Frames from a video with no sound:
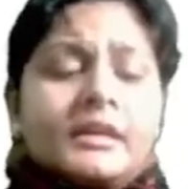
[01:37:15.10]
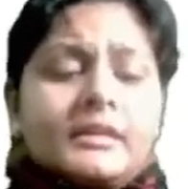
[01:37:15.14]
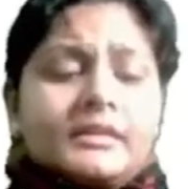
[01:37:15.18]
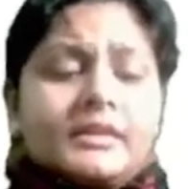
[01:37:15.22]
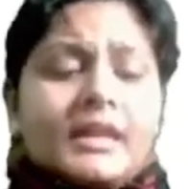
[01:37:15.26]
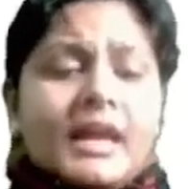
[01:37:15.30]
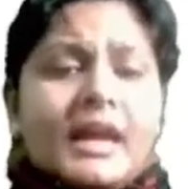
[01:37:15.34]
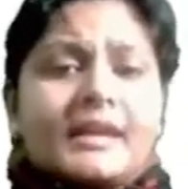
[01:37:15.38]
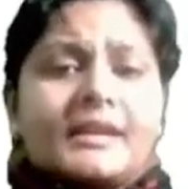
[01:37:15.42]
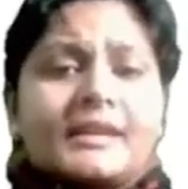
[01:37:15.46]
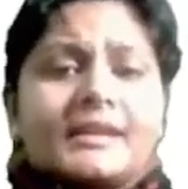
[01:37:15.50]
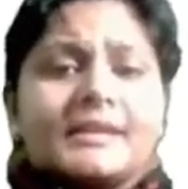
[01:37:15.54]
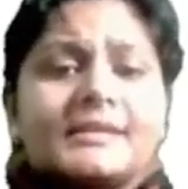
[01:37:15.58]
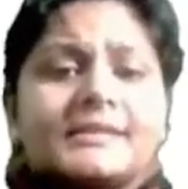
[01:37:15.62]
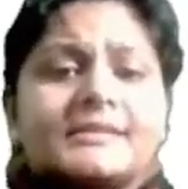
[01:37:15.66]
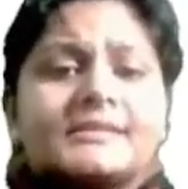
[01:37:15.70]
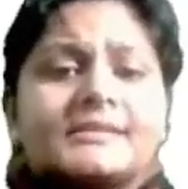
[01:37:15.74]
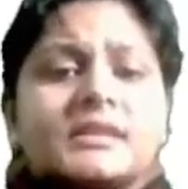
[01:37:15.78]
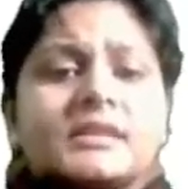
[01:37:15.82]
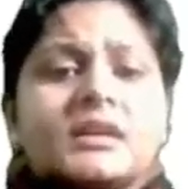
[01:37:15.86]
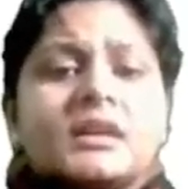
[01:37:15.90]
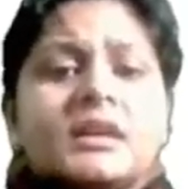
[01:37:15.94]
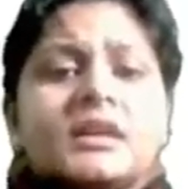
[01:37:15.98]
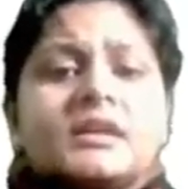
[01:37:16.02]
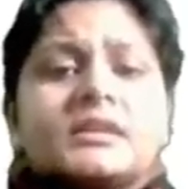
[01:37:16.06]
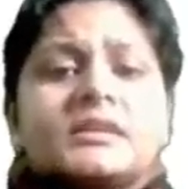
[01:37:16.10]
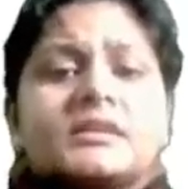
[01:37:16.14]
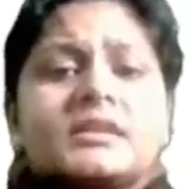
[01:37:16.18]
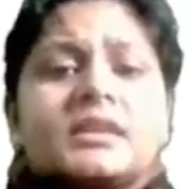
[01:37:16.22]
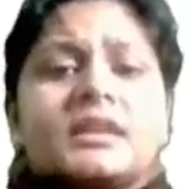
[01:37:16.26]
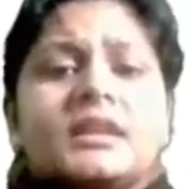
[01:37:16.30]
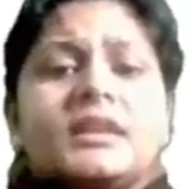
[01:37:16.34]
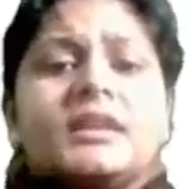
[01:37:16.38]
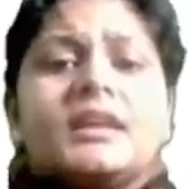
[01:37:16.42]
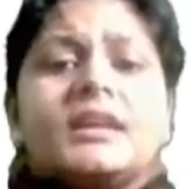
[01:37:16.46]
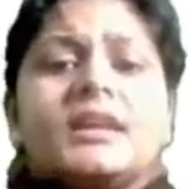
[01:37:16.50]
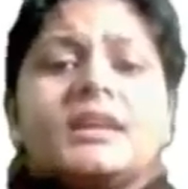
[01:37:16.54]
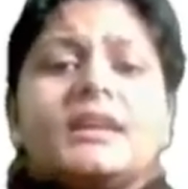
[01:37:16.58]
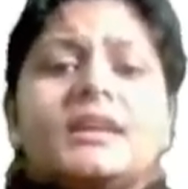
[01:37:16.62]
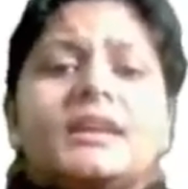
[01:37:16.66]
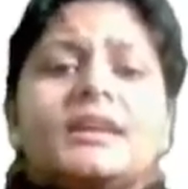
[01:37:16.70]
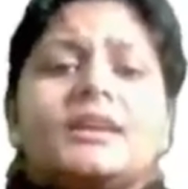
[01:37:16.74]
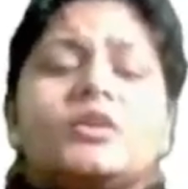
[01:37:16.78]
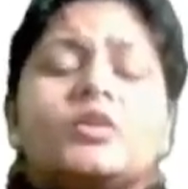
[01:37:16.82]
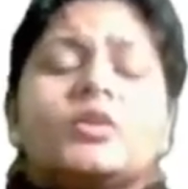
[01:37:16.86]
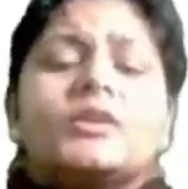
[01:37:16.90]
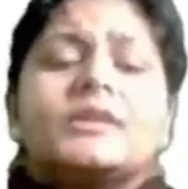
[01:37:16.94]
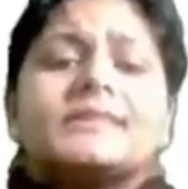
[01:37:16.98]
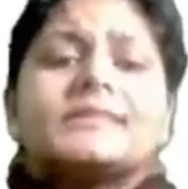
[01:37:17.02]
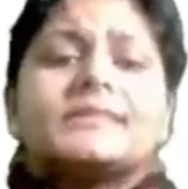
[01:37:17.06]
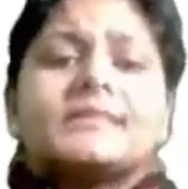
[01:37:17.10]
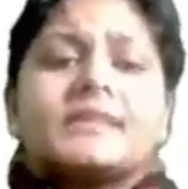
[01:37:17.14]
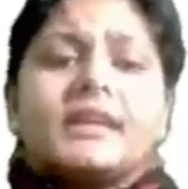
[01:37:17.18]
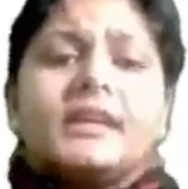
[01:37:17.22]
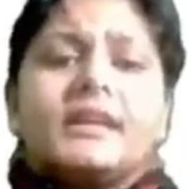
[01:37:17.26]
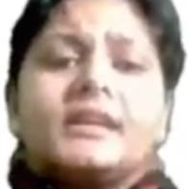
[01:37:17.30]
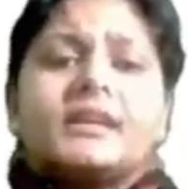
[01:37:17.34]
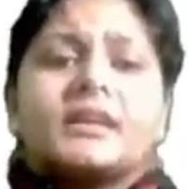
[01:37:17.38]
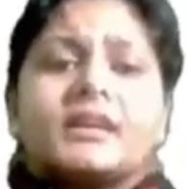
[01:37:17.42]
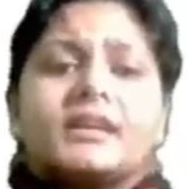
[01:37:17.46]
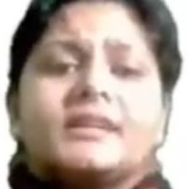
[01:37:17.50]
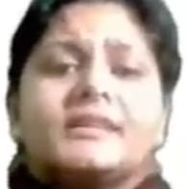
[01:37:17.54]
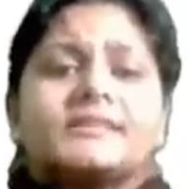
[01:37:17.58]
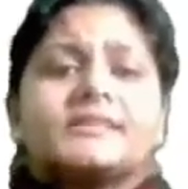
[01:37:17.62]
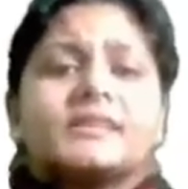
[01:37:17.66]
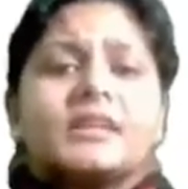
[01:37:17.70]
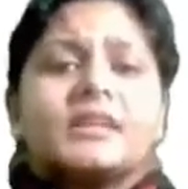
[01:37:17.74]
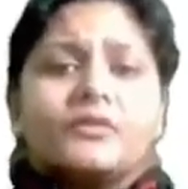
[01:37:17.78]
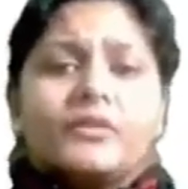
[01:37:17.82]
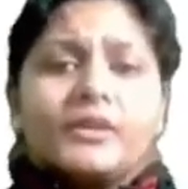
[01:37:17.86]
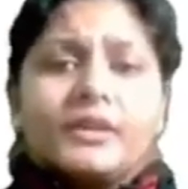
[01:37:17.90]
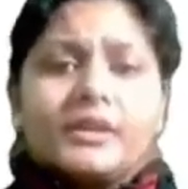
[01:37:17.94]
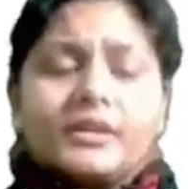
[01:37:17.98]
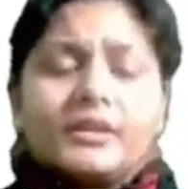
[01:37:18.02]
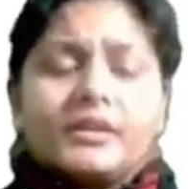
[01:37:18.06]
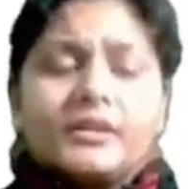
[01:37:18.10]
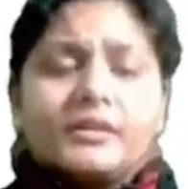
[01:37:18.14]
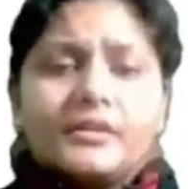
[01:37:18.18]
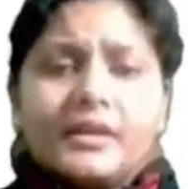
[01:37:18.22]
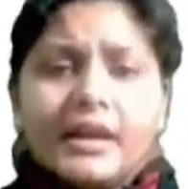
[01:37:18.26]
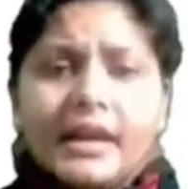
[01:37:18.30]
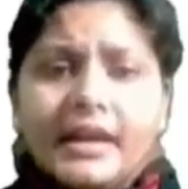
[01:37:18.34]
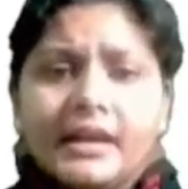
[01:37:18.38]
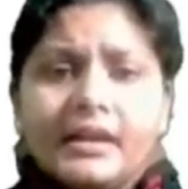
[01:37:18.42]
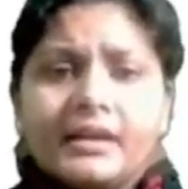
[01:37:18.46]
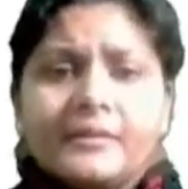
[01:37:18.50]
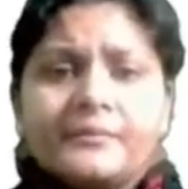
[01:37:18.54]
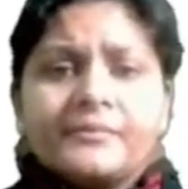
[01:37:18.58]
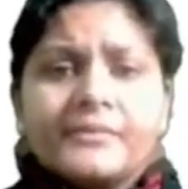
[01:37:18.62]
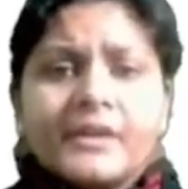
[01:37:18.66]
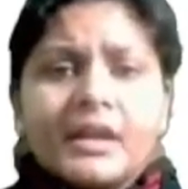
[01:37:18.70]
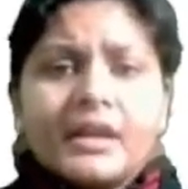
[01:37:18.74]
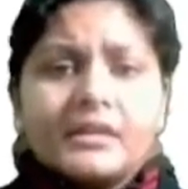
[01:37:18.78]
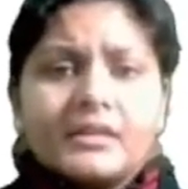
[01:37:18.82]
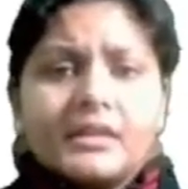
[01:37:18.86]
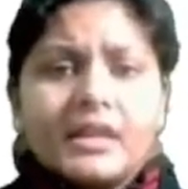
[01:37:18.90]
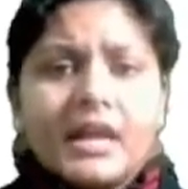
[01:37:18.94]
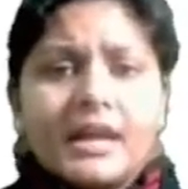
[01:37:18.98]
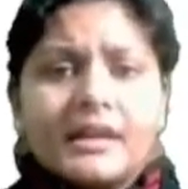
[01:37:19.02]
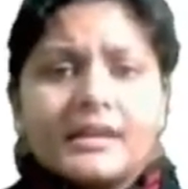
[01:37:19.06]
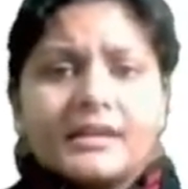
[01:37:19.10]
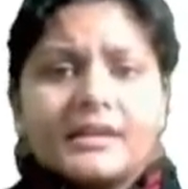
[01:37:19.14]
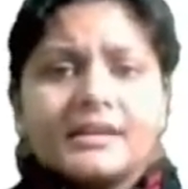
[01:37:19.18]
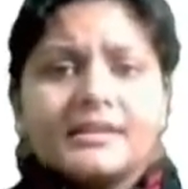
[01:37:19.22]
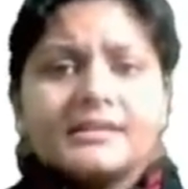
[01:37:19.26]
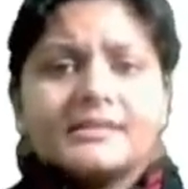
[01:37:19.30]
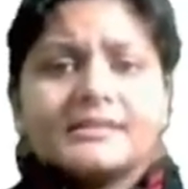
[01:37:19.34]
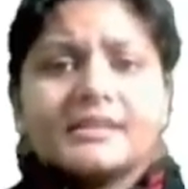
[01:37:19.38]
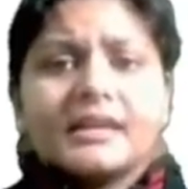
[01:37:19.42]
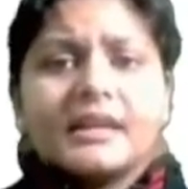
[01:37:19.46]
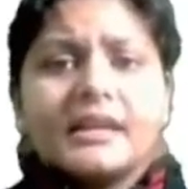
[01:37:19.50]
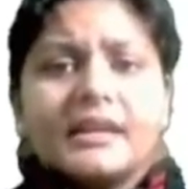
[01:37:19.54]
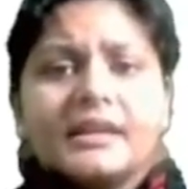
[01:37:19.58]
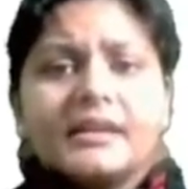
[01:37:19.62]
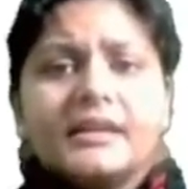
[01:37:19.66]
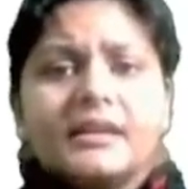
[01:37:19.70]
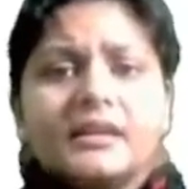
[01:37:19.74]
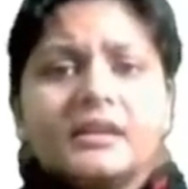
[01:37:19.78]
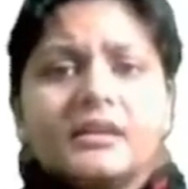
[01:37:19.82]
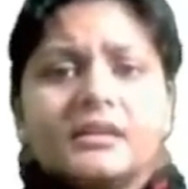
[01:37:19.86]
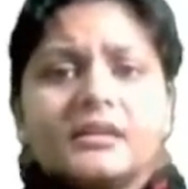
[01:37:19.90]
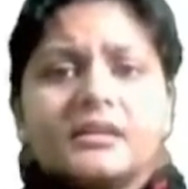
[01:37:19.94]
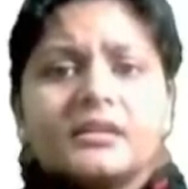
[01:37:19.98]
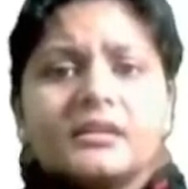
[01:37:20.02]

that is 3 ego state is given, right? That is id,